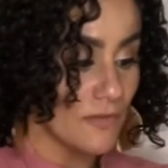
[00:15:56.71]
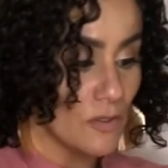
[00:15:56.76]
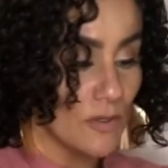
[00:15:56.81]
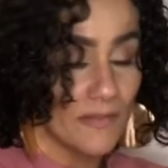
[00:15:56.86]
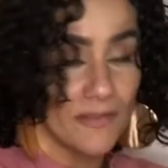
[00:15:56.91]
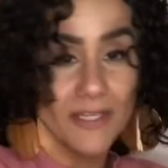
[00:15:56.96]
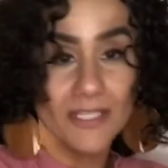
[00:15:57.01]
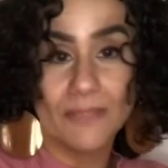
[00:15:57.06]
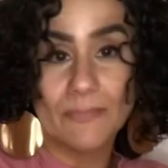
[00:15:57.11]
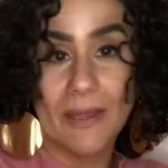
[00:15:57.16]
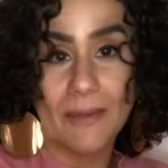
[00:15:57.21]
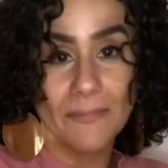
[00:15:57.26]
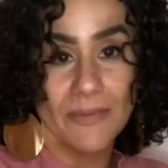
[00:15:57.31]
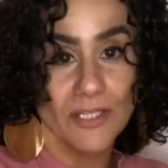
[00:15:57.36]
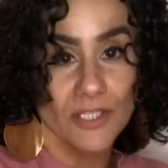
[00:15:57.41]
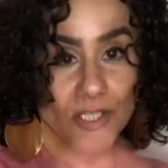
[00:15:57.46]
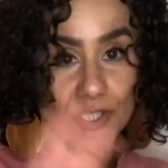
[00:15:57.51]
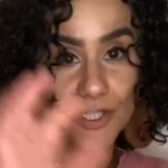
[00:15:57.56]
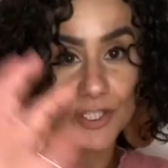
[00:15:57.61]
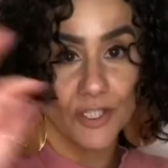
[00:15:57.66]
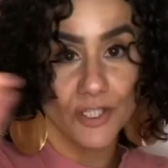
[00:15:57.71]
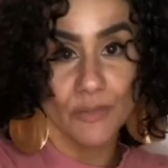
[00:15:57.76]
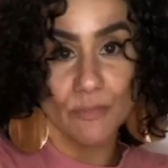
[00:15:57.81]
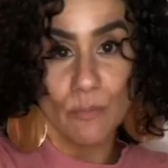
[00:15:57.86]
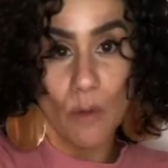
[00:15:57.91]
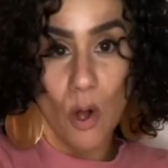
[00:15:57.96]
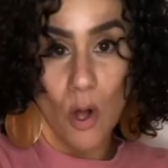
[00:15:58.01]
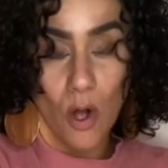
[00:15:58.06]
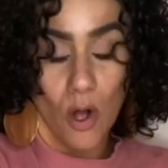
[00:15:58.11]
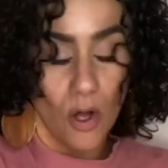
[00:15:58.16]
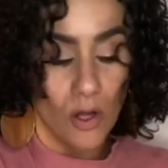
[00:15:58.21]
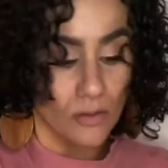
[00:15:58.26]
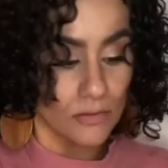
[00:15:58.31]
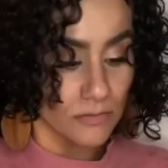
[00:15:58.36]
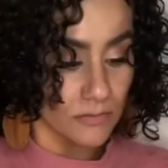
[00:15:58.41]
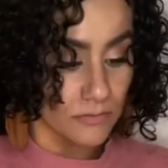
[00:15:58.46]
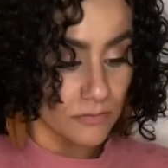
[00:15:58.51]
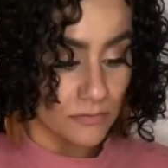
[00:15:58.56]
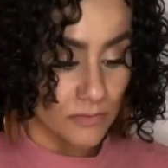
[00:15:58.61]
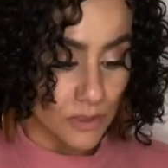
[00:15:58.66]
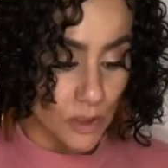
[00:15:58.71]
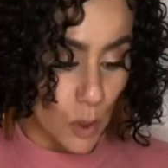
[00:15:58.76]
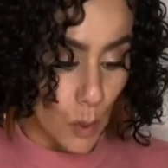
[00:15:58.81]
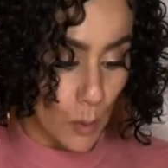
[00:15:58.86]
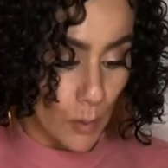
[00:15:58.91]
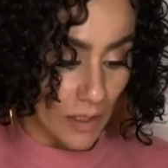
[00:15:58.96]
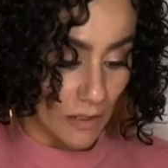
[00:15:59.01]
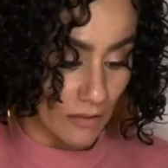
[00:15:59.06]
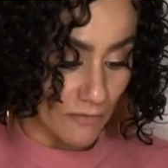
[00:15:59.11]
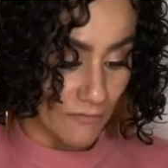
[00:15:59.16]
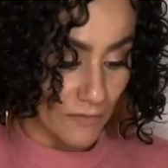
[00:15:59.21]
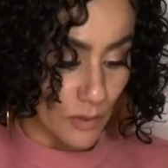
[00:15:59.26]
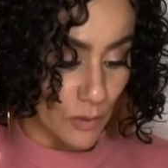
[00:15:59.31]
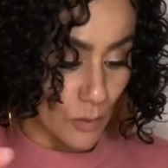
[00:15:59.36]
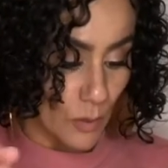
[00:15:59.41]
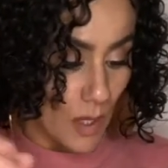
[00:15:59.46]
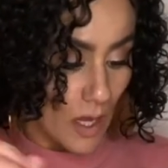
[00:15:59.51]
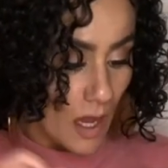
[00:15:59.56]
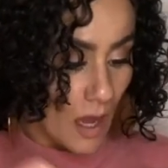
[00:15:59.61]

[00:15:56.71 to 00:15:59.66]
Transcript: and this might be just a small token of you,